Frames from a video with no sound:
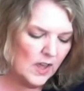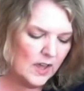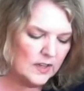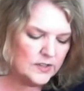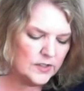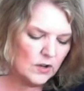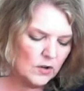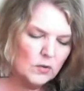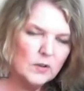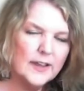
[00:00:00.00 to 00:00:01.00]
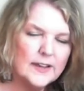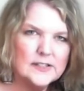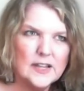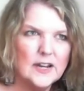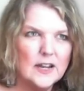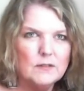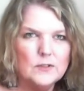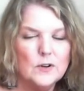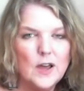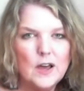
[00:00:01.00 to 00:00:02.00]
And so like setting up
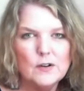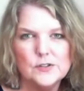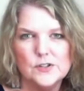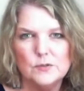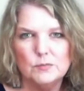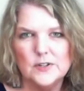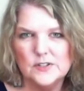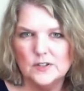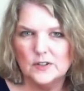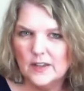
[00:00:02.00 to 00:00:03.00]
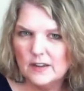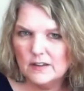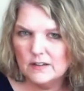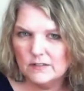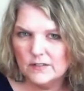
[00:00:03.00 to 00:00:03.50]
new house, new place to live.